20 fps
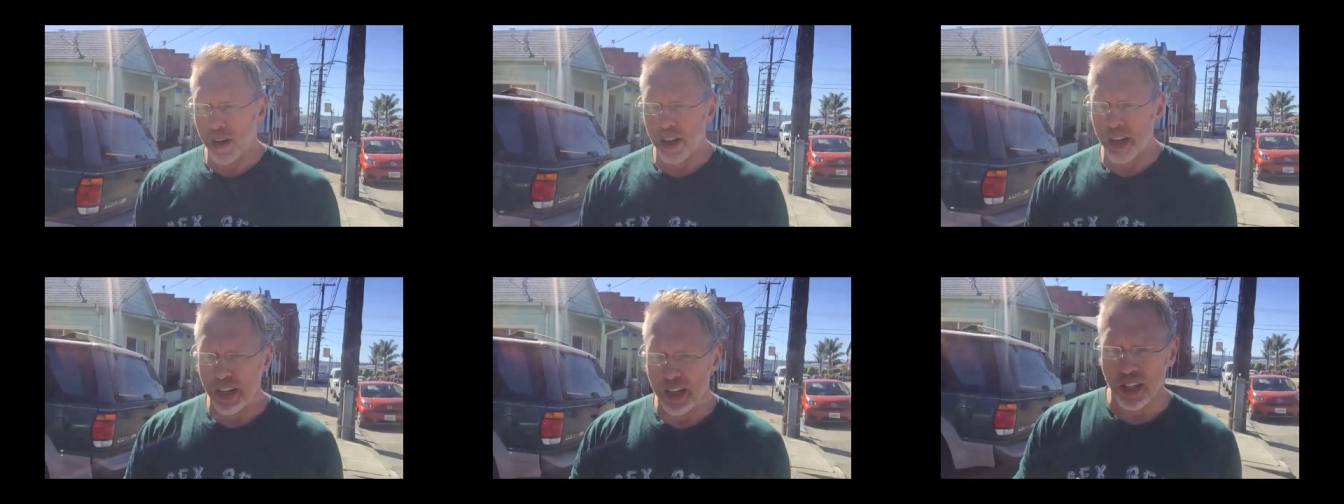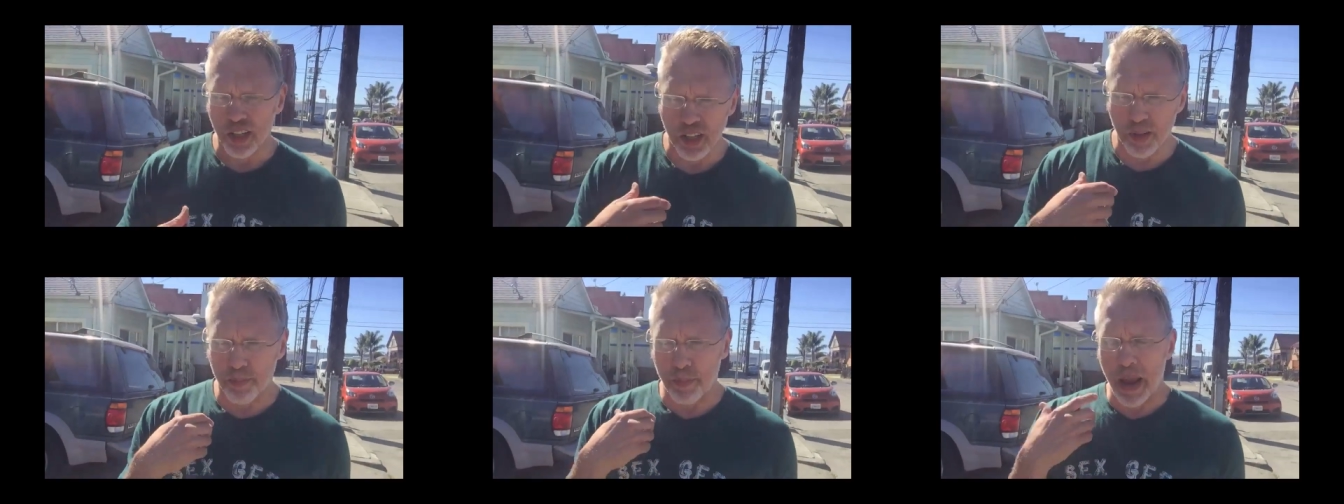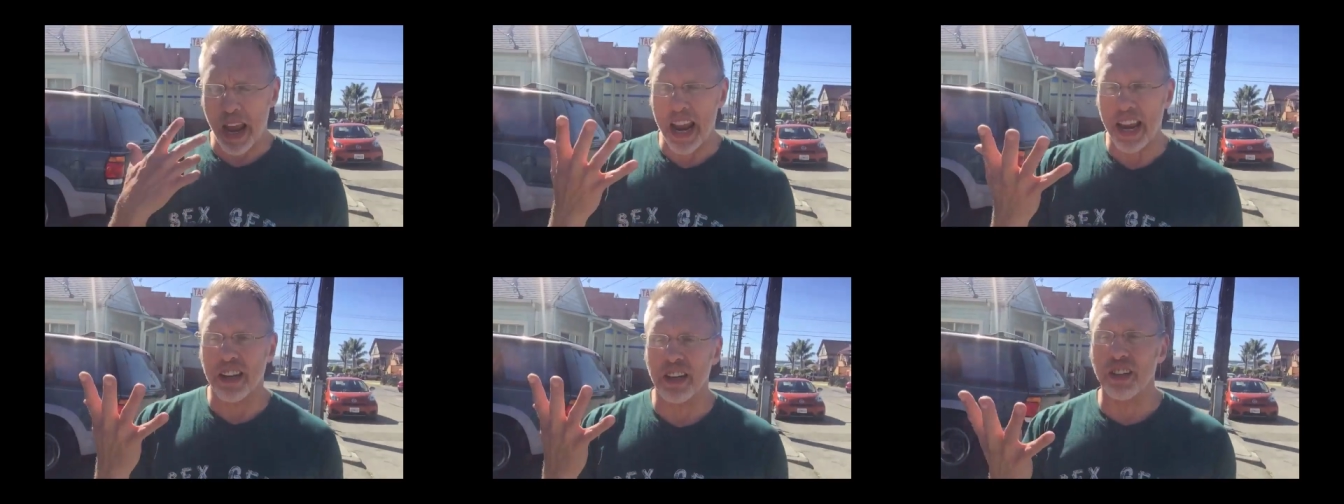Uh,
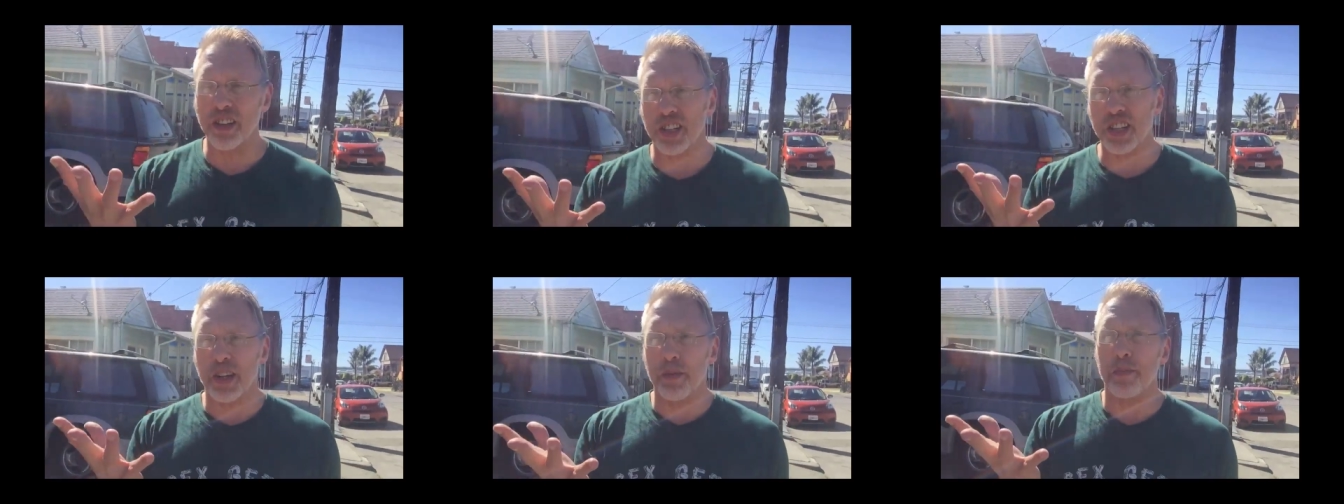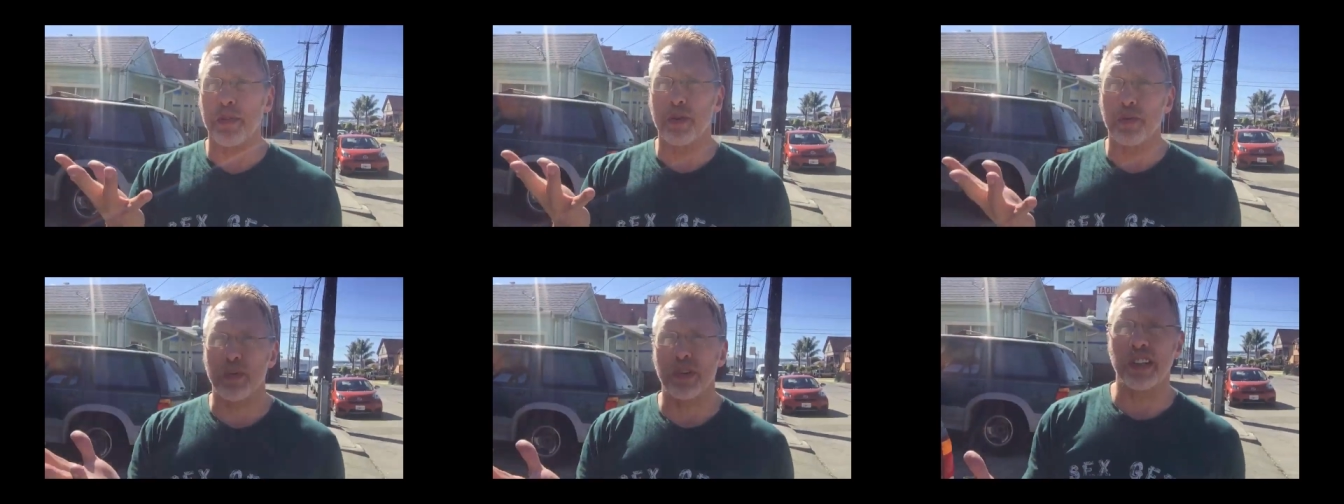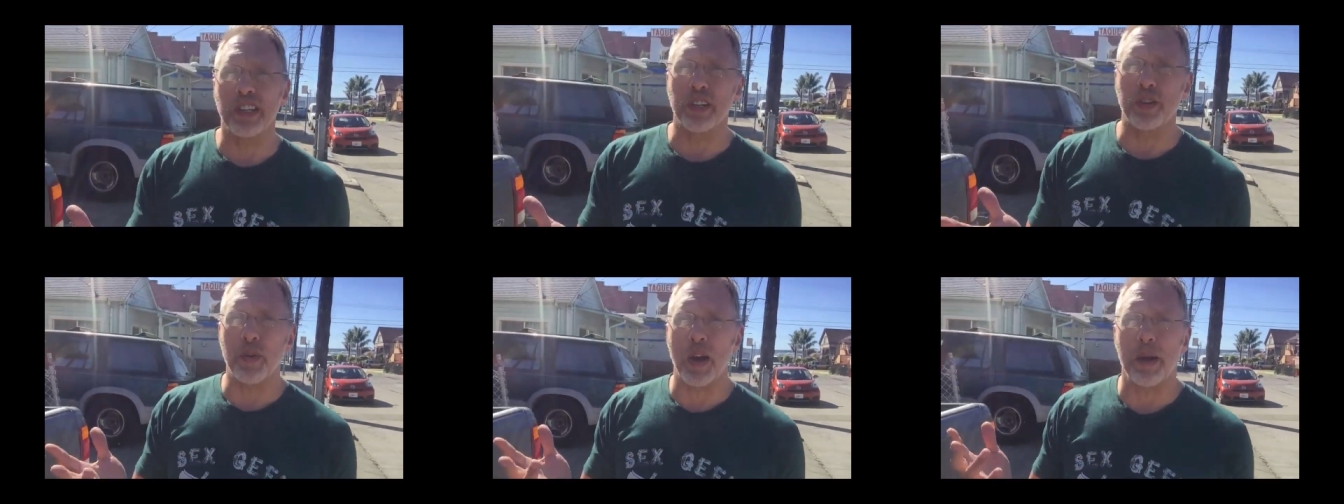panels can be
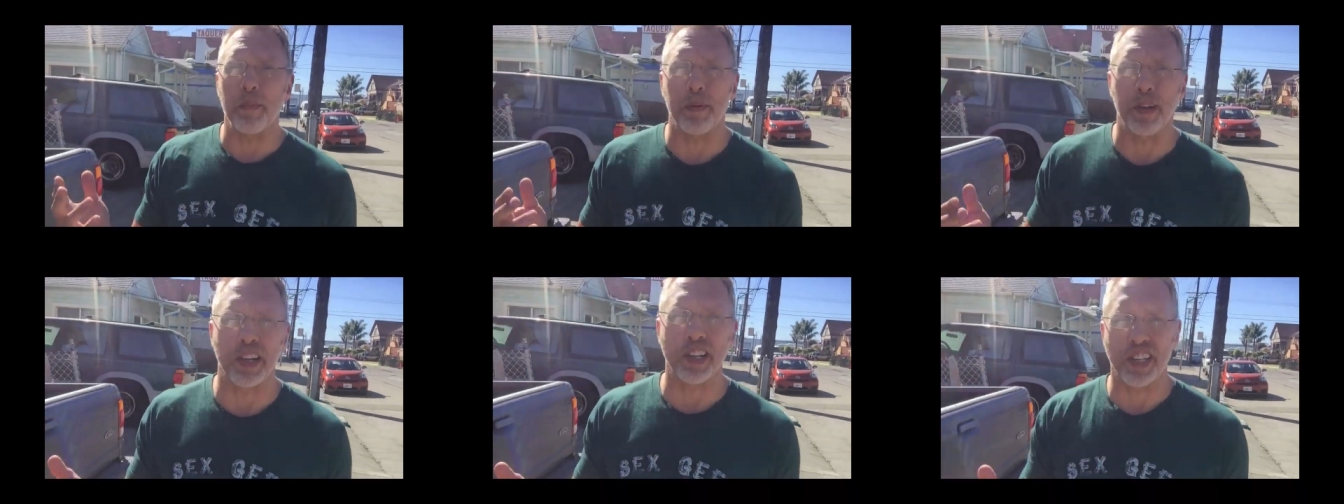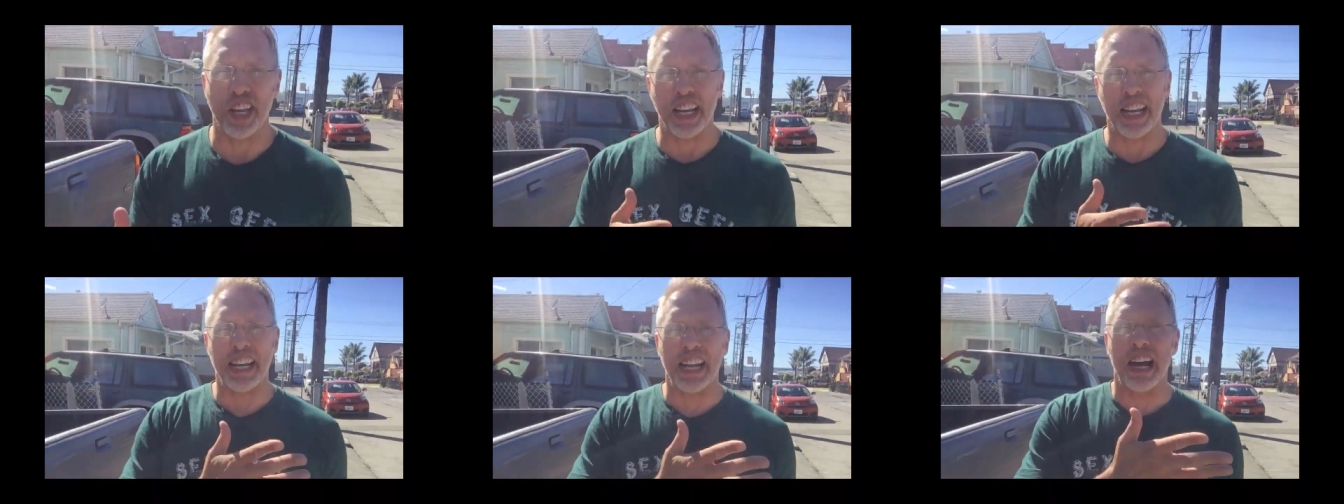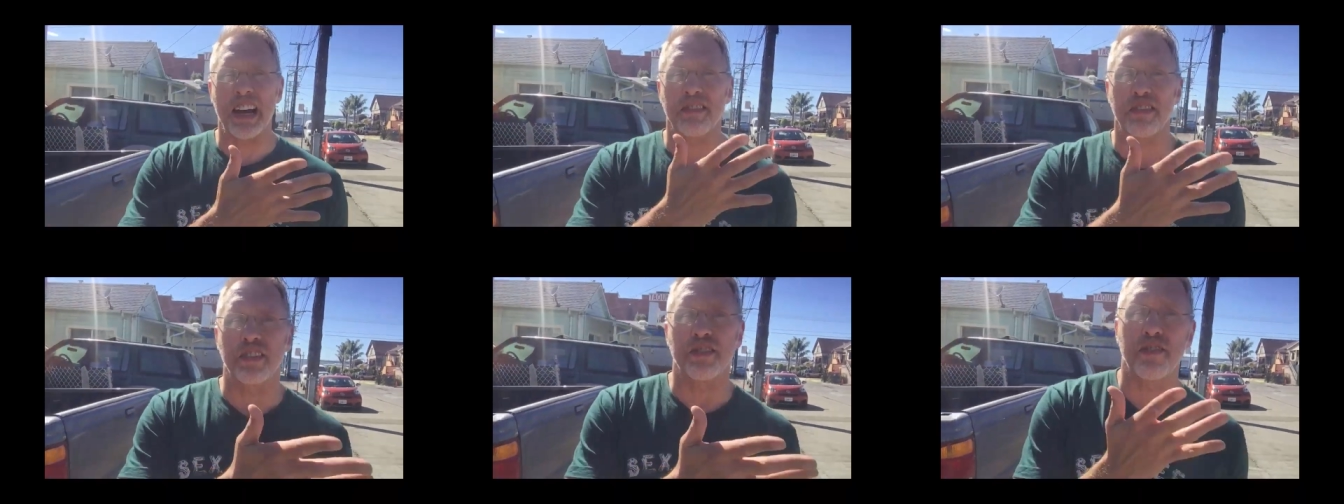really great because I
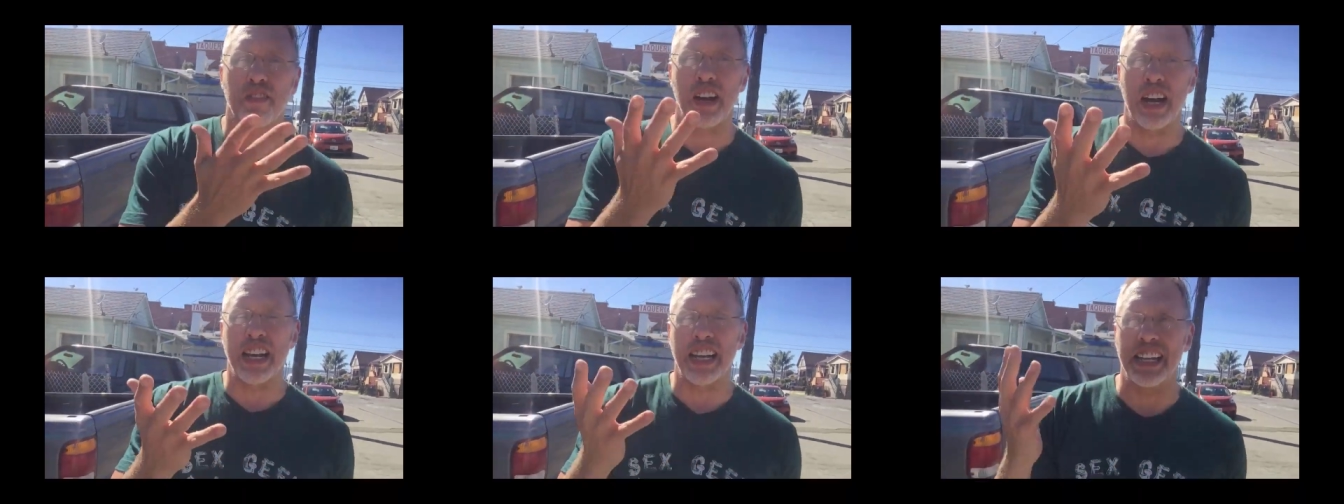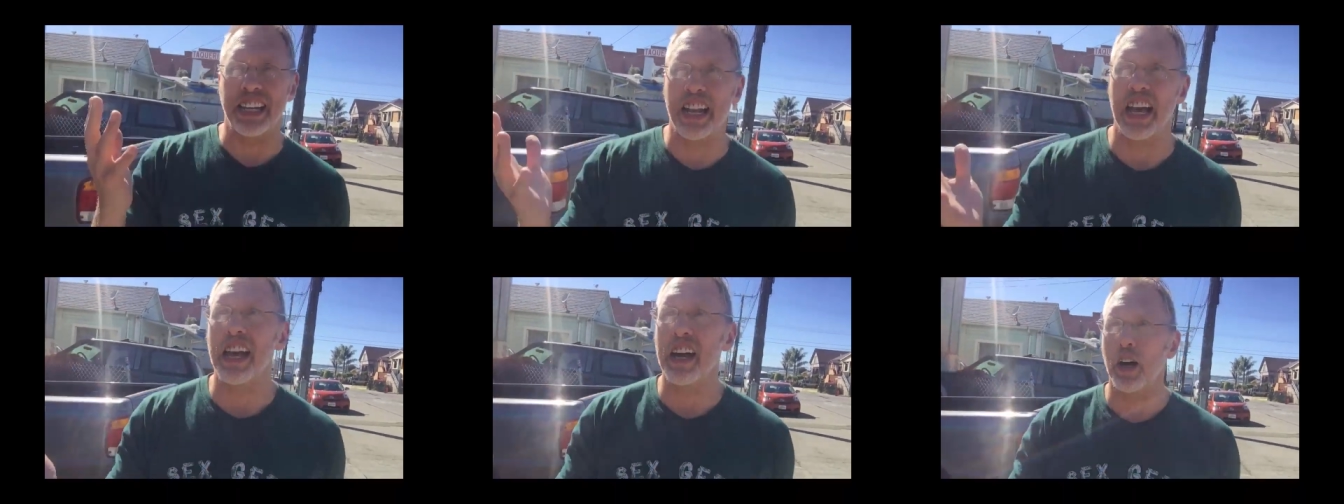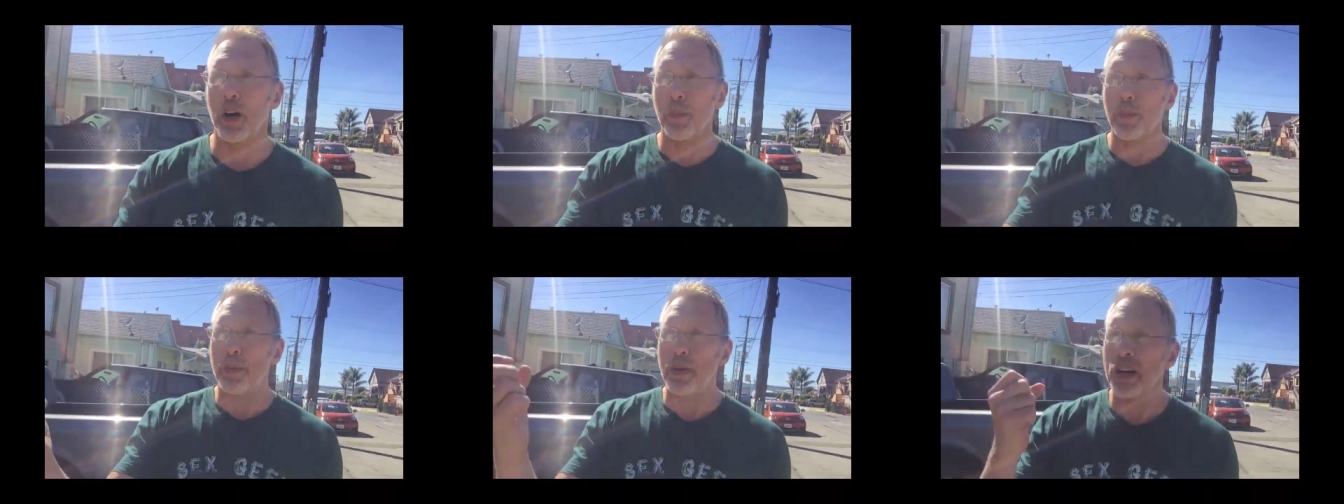can have a, I can
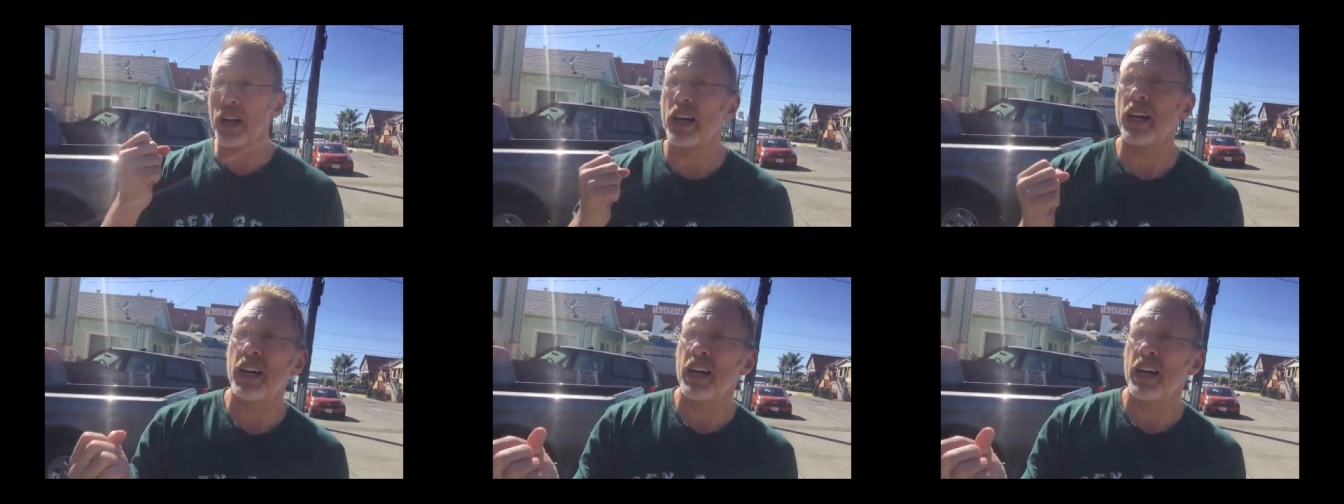help